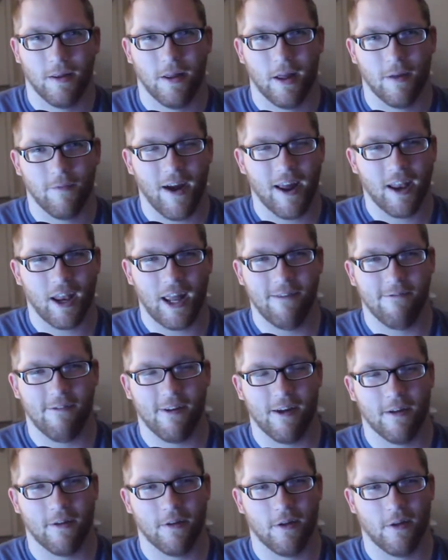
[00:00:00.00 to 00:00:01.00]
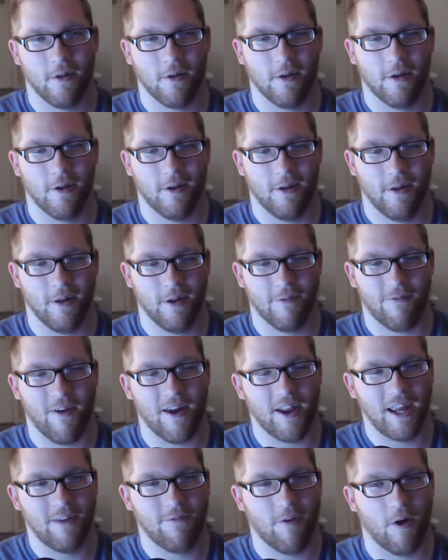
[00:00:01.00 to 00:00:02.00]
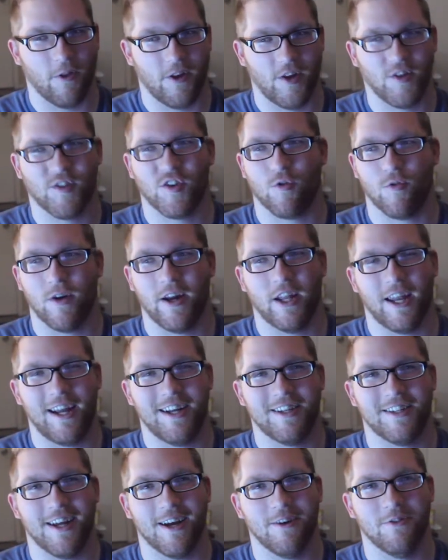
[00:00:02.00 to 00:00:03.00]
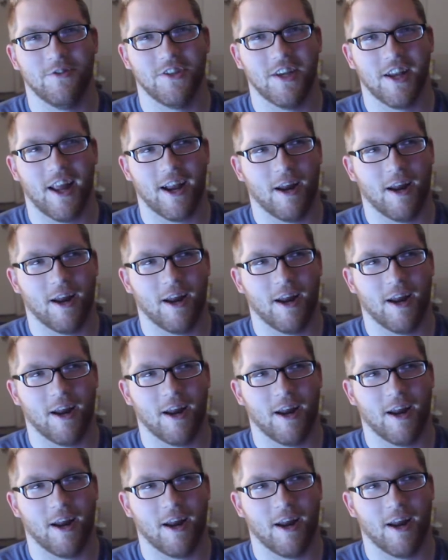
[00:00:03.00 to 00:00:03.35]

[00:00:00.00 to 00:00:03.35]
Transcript: If I leave all these crinkling sounds in,